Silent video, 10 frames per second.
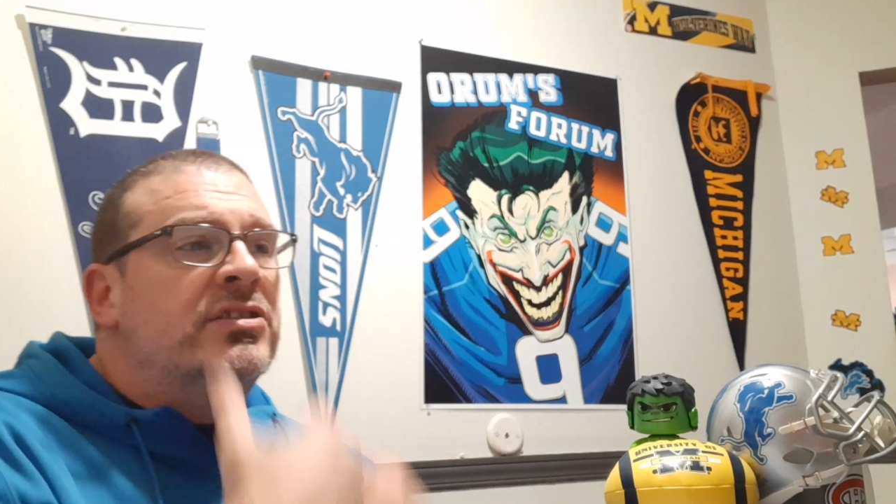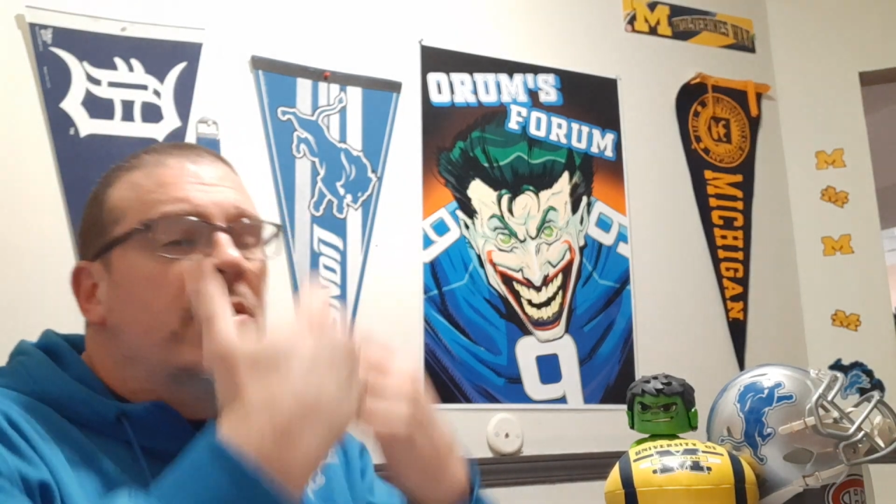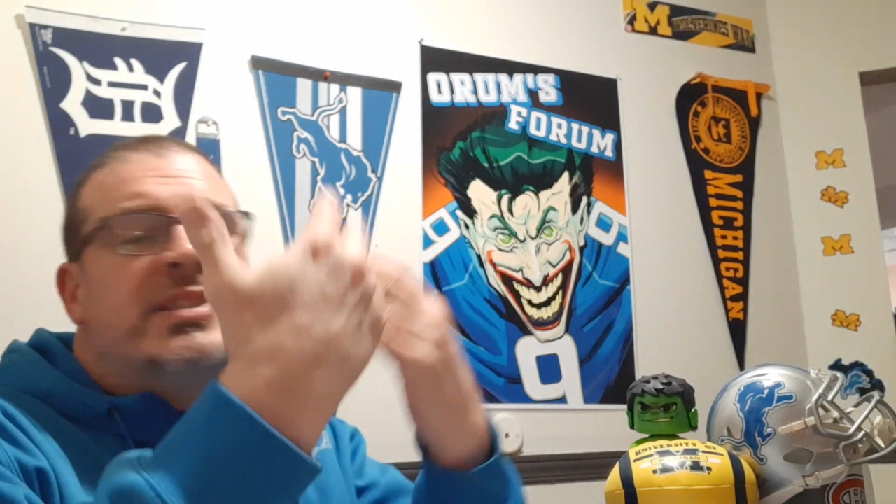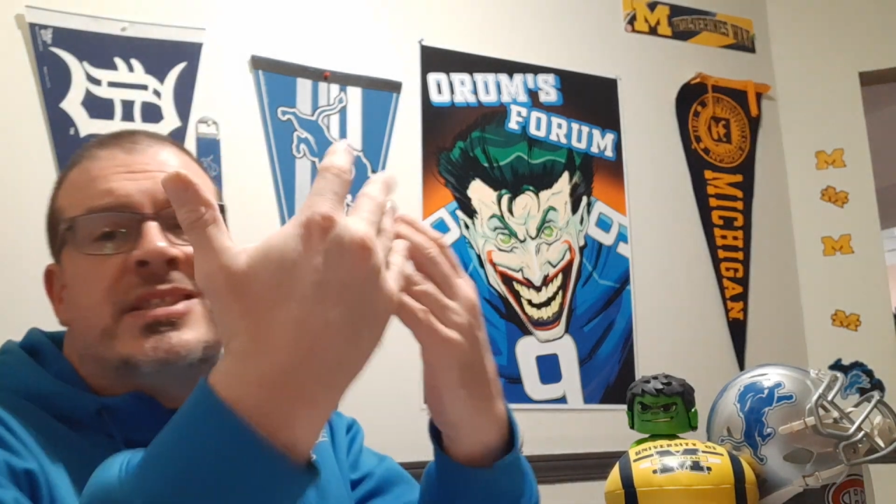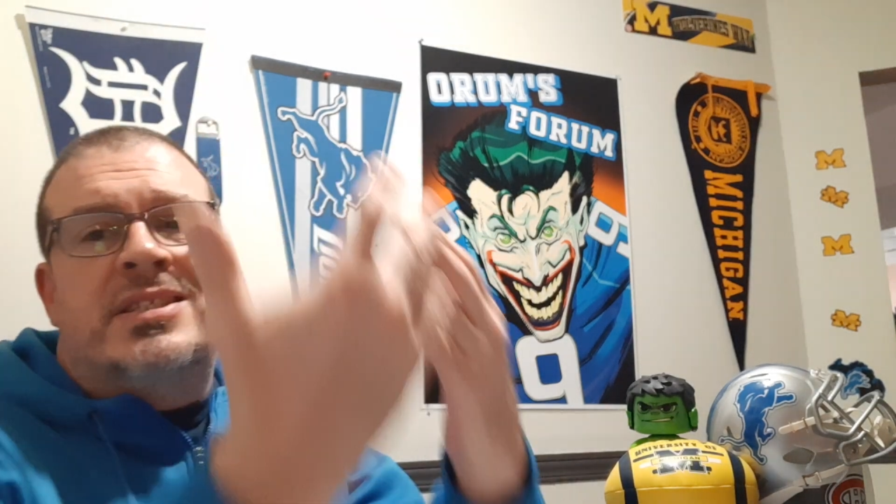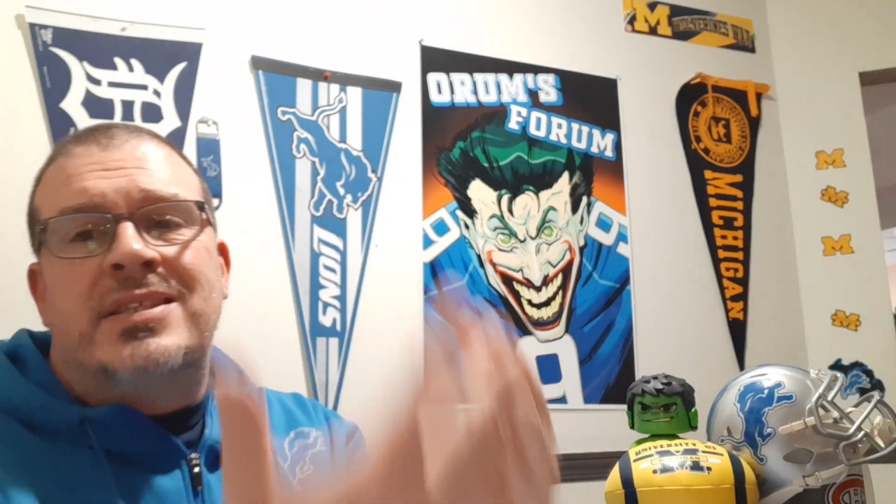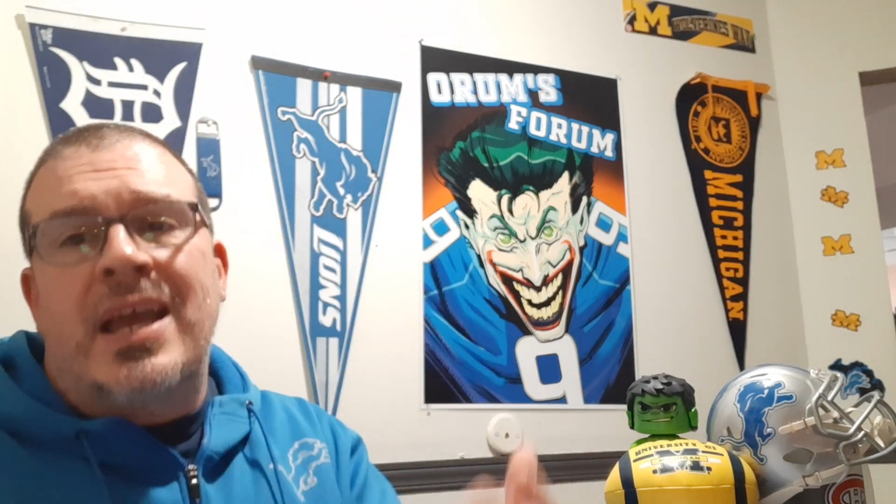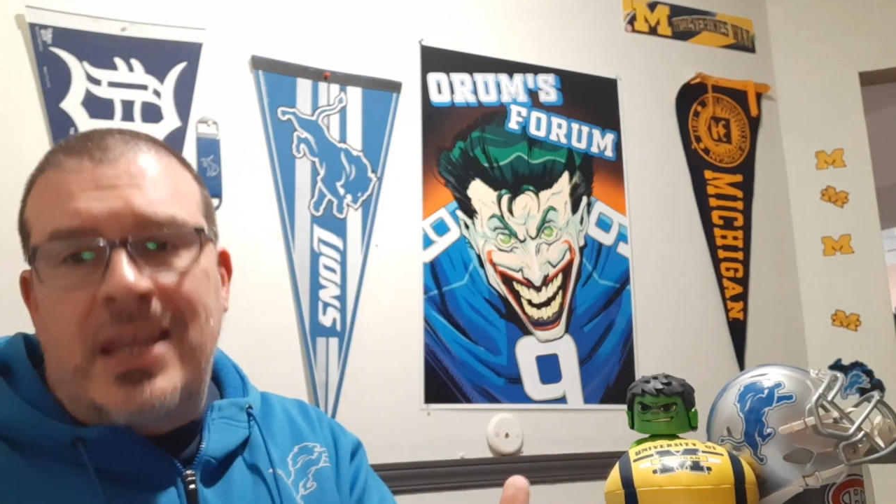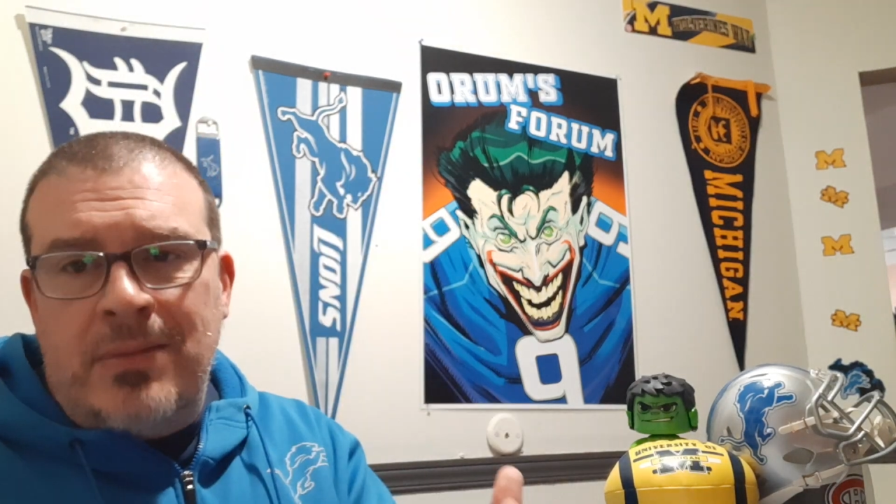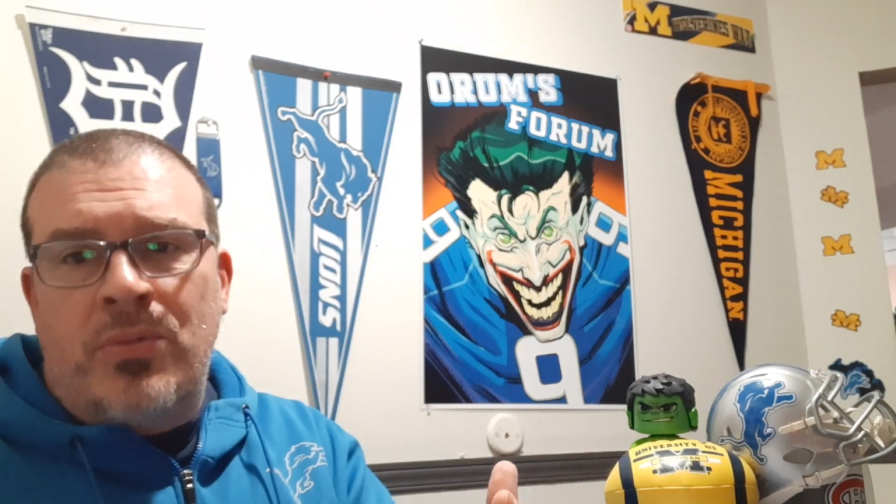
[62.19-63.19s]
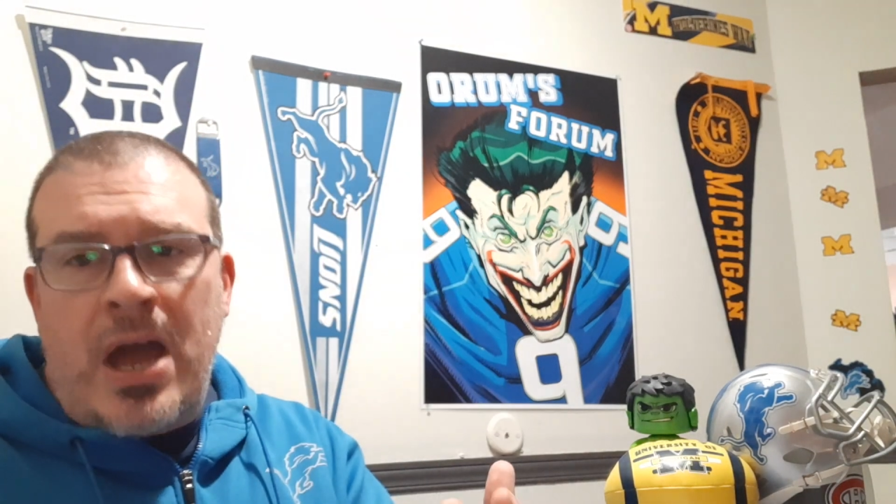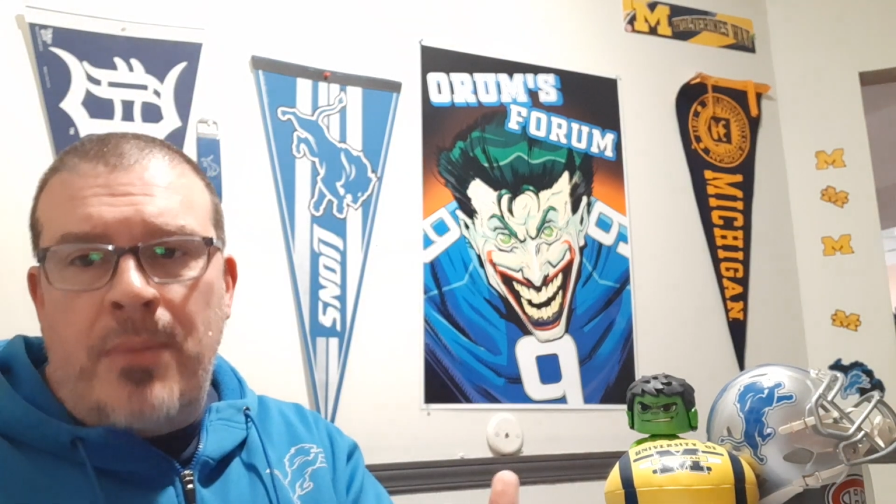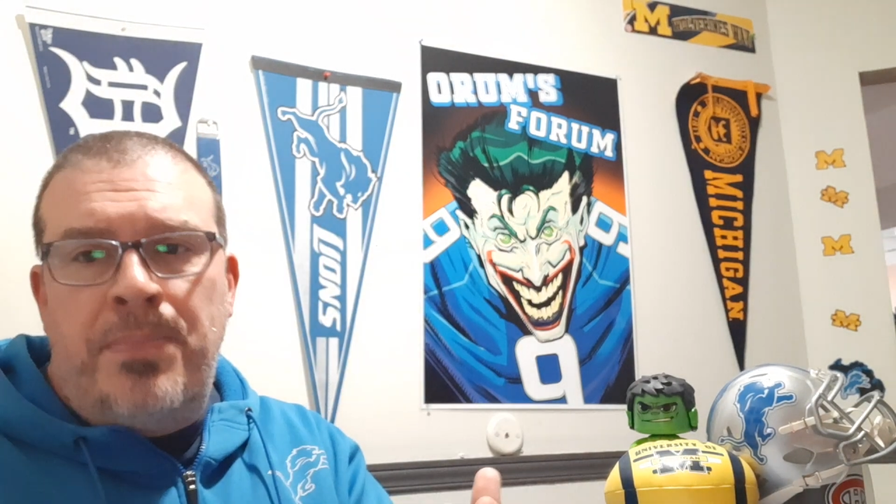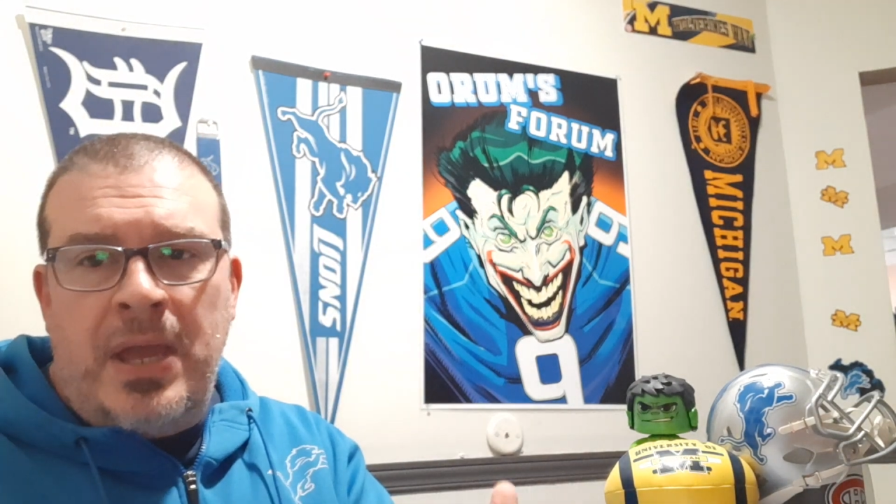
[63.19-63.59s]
So that's a second round